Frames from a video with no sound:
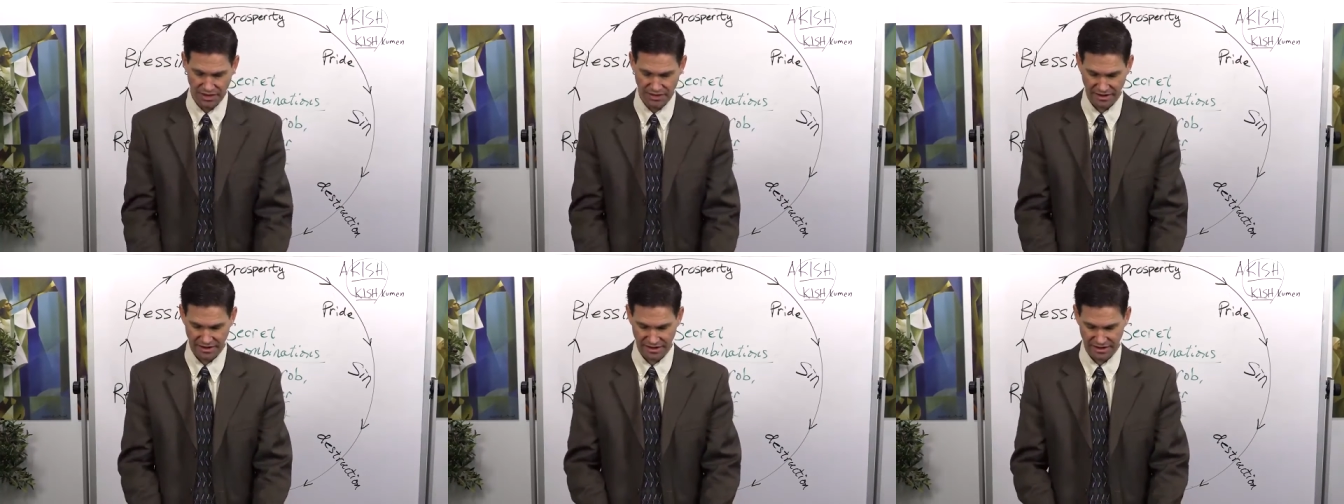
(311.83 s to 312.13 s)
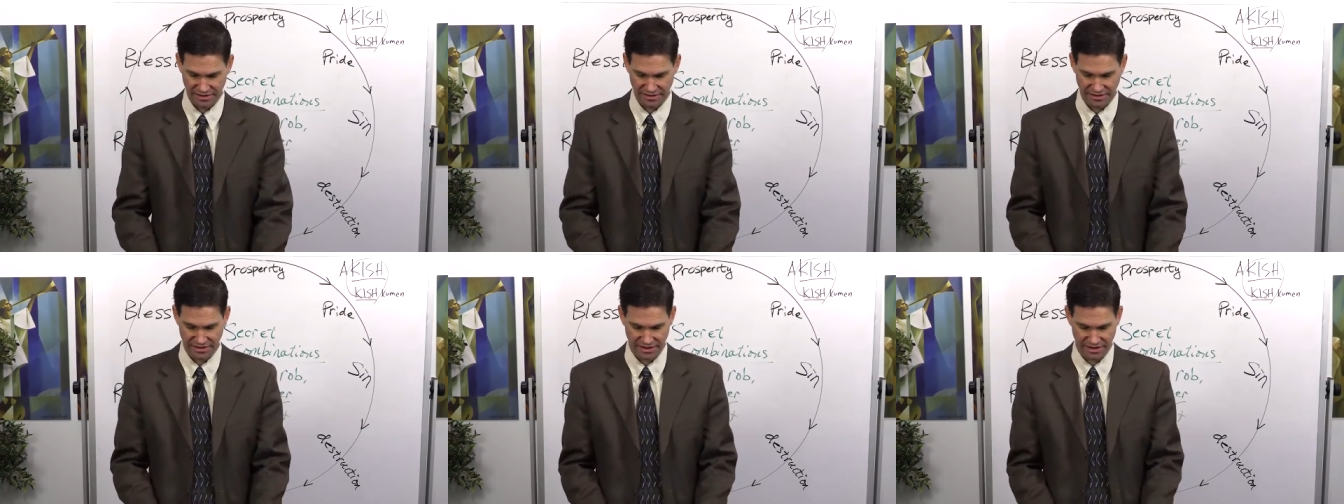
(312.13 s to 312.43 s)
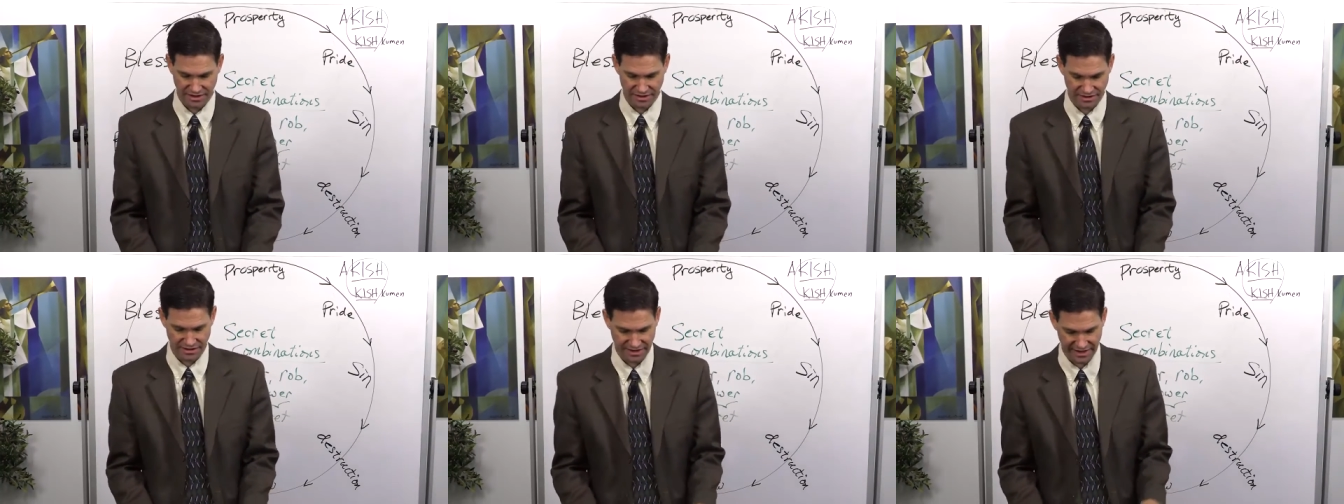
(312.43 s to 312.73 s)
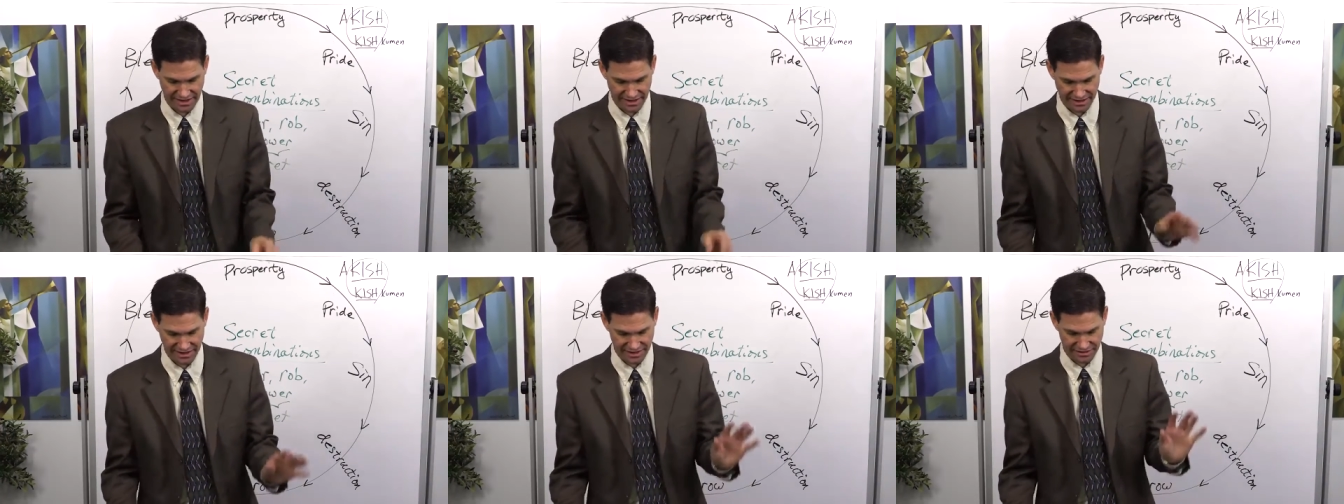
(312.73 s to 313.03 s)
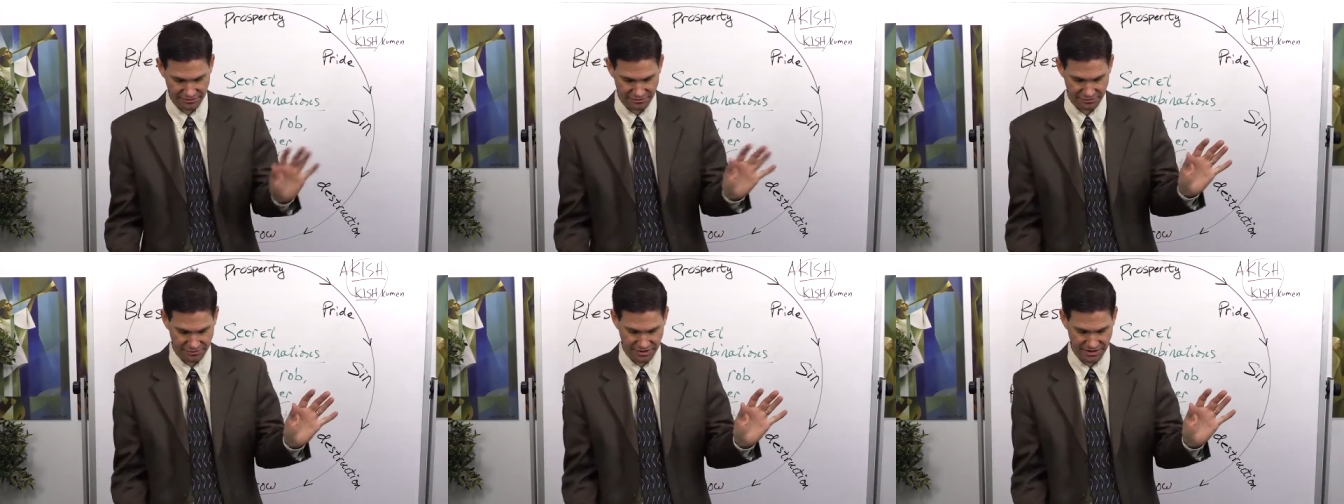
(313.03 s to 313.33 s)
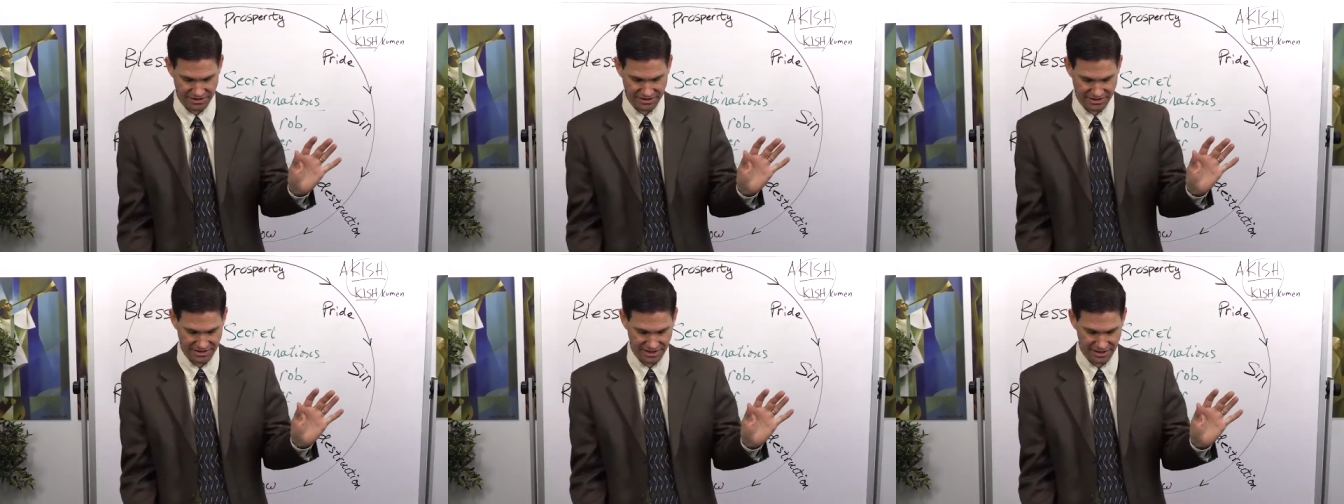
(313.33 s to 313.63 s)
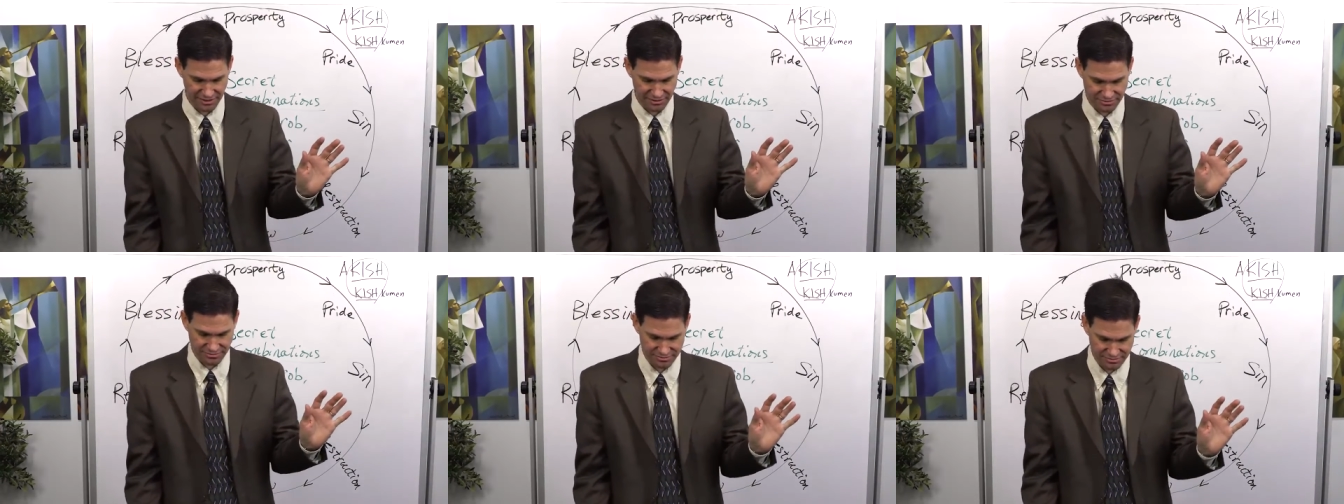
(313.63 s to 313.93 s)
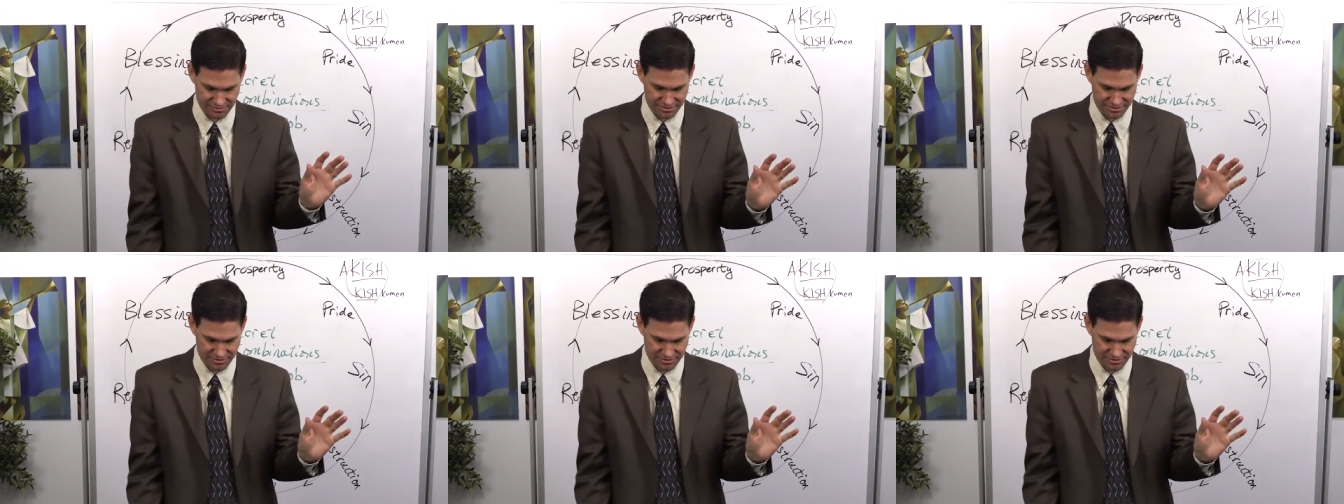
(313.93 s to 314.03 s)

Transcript: and then Gadianton finds out